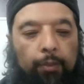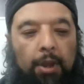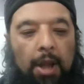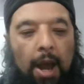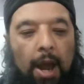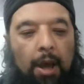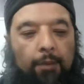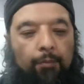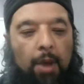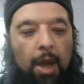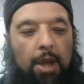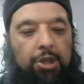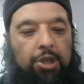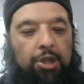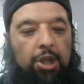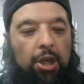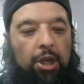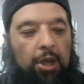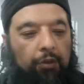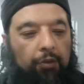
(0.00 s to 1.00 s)
Black
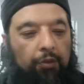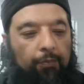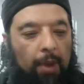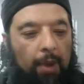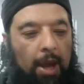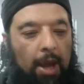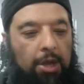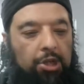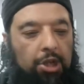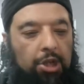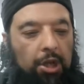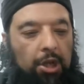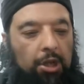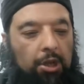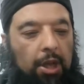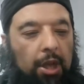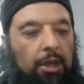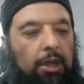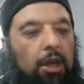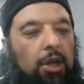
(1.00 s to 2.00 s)
magic is
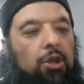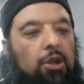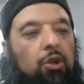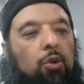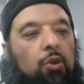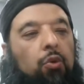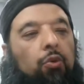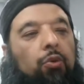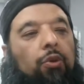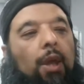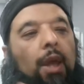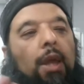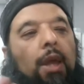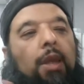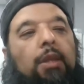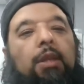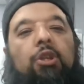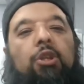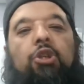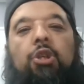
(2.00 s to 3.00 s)
magic that can use
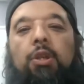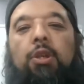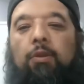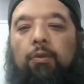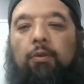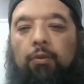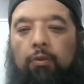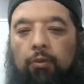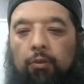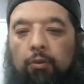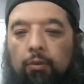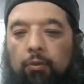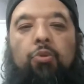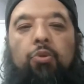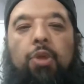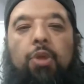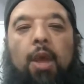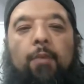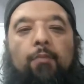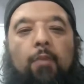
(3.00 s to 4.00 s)
any jinns.
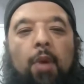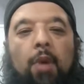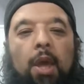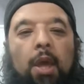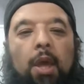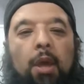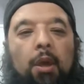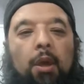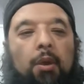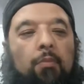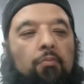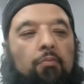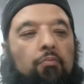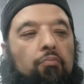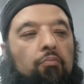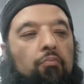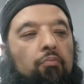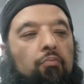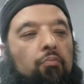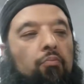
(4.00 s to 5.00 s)
They may
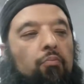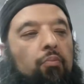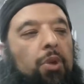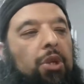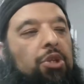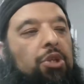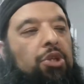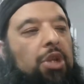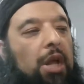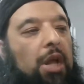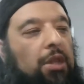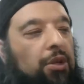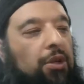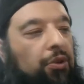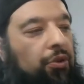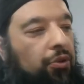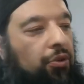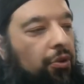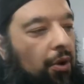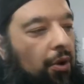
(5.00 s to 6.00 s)
be
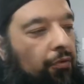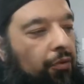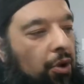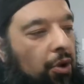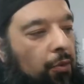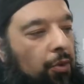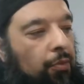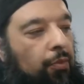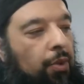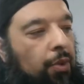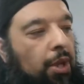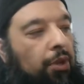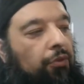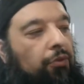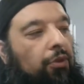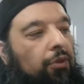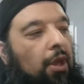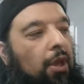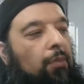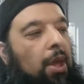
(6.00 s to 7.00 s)
jealous of human
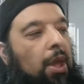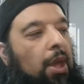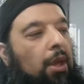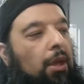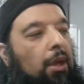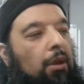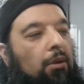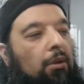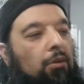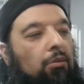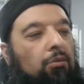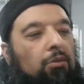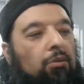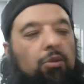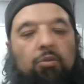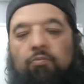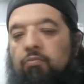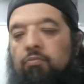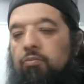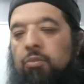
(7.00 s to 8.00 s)
beings, they may
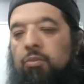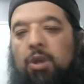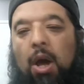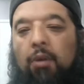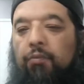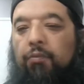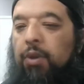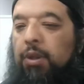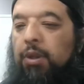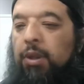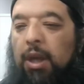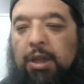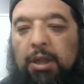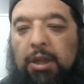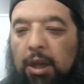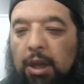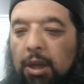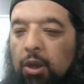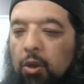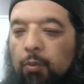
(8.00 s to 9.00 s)
not feel
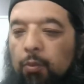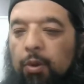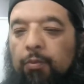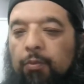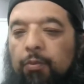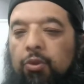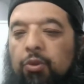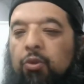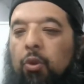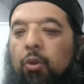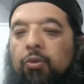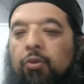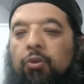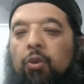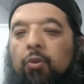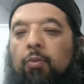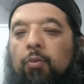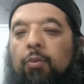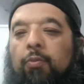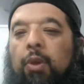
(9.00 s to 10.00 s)
anything human towards
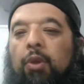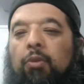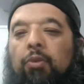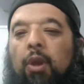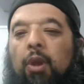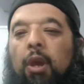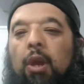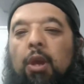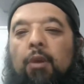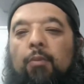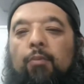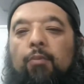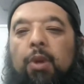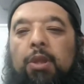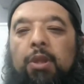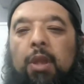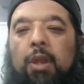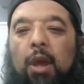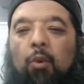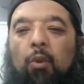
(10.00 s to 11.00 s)
human beings,
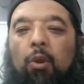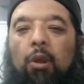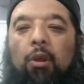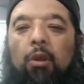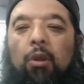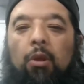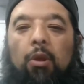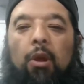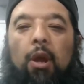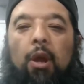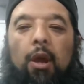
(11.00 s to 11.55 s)
but they will